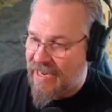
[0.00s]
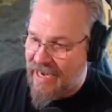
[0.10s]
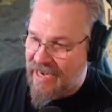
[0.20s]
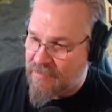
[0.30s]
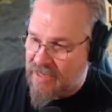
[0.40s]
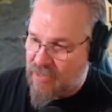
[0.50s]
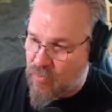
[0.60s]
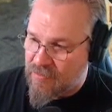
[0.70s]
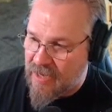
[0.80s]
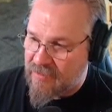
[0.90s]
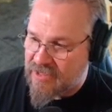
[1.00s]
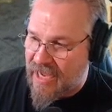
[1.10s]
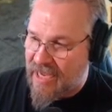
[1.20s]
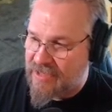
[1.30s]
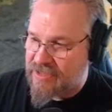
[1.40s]
anybody would be able to
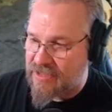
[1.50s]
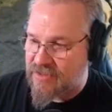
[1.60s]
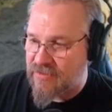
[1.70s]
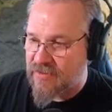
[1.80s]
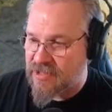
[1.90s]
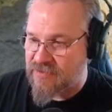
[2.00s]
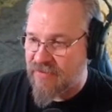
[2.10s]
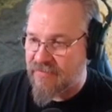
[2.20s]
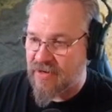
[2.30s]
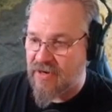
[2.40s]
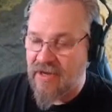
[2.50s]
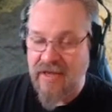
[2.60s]
access through this river.